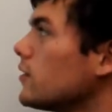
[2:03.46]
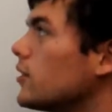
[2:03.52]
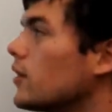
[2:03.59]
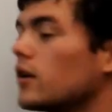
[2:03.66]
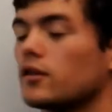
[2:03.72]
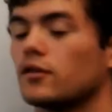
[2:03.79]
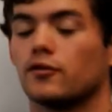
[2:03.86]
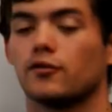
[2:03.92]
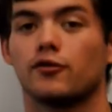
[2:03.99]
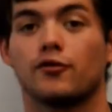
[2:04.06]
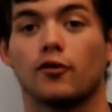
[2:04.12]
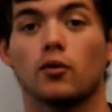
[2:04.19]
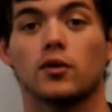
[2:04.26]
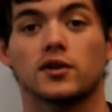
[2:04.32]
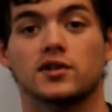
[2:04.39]
the
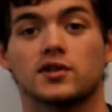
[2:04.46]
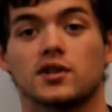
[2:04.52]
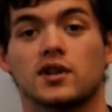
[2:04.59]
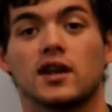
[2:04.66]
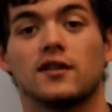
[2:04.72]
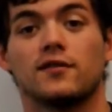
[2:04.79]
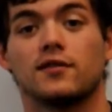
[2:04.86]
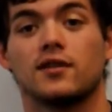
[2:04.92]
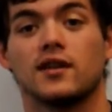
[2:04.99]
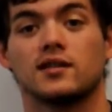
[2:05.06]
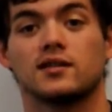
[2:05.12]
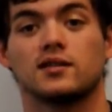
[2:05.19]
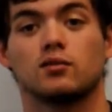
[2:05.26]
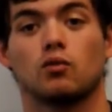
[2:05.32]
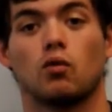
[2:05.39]
force, if
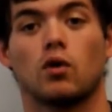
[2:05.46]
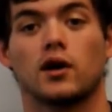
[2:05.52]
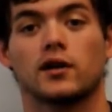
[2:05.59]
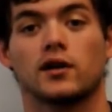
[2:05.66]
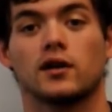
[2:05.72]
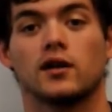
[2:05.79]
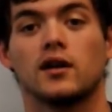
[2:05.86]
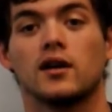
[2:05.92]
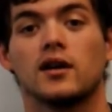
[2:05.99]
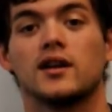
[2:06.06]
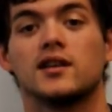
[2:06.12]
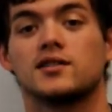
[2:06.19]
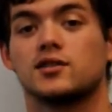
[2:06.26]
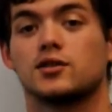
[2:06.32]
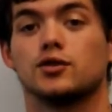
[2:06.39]
this water
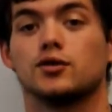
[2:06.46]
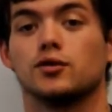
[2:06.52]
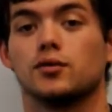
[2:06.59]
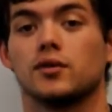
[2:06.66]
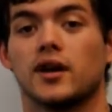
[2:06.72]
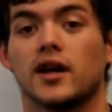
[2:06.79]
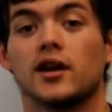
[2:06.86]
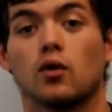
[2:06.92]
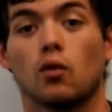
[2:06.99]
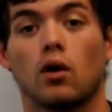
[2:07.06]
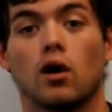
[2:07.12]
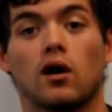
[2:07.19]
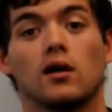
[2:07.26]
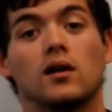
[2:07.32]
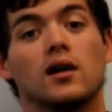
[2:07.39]
is to hit a
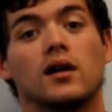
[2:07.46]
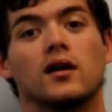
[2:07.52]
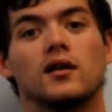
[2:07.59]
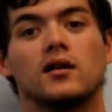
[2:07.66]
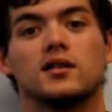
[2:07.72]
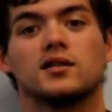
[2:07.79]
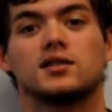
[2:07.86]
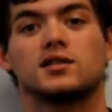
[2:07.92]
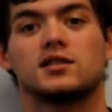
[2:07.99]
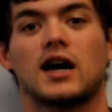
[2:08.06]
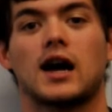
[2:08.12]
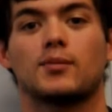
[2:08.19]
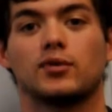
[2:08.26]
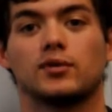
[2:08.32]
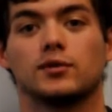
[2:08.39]
wall,
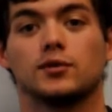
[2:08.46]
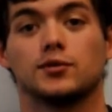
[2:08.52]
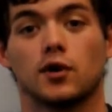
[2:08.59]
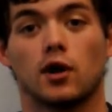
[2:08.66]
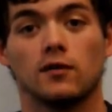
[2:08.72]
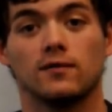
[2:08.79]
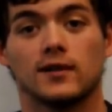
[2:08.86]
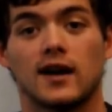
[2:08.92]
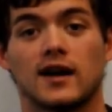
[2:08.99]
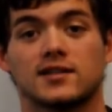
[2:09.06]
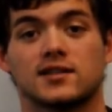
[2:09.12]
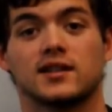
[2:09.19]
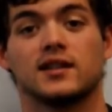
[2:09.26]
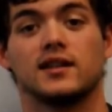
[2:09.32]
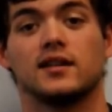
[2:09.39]
stop, lose all
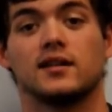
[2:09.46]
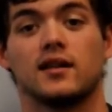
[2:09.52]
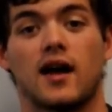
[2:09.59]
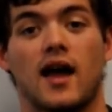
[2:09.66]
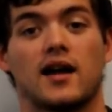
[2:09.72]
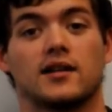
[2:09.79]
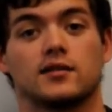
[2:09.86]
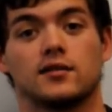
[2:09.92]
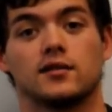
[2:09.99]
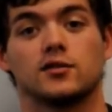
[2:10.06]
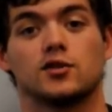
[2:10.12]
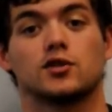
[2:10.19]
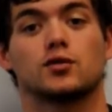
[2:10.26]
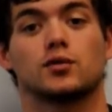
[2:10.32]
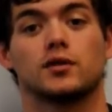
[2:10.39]
velocity, and
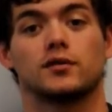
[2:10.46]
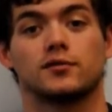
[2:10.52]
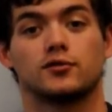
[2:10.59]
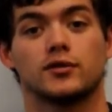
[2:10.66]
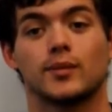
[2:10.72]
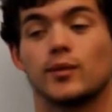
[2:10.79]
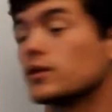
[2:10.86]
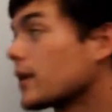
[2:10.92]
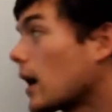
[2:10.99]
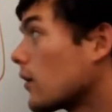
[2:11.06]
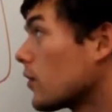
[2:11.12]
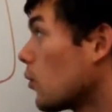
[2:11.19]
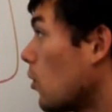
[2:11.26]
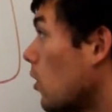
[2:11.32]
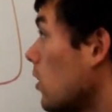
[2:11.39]
just sort of dribble
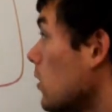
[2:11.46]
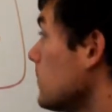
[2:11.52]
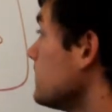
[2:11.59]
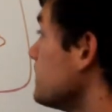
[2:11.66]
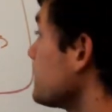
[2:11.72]
down the wall.